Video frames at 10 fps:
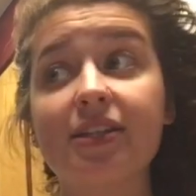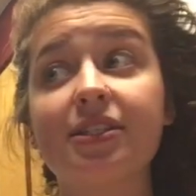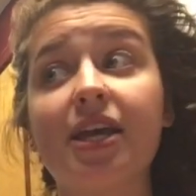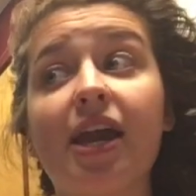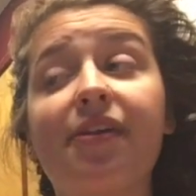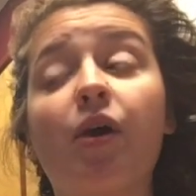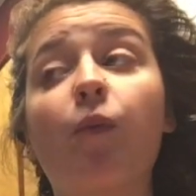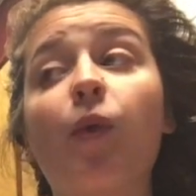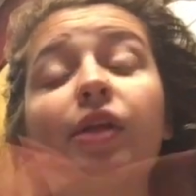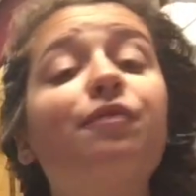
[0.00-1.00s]
say
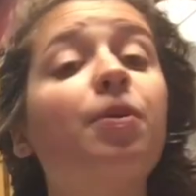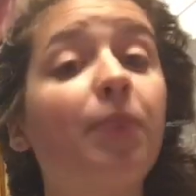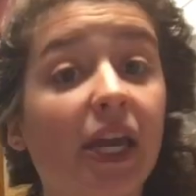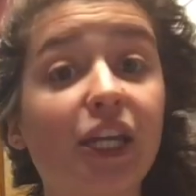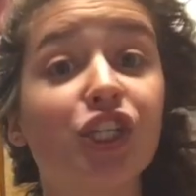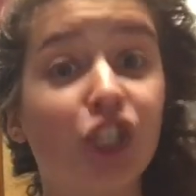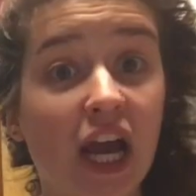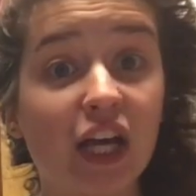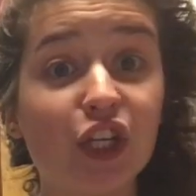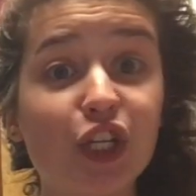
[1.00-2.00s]
that one of the biggest
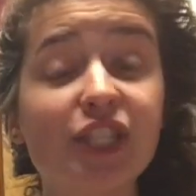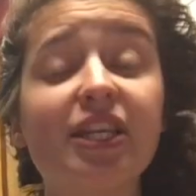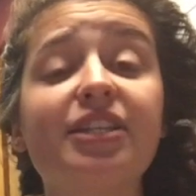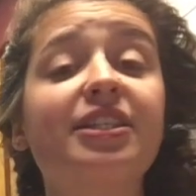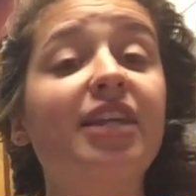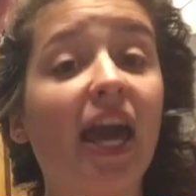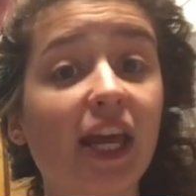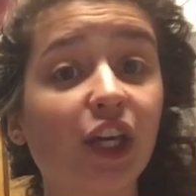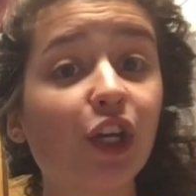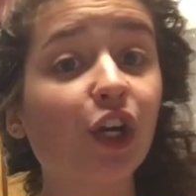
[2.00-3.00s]
challenges is
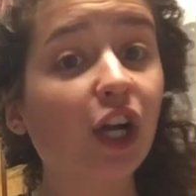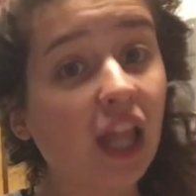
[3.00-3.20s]
getting your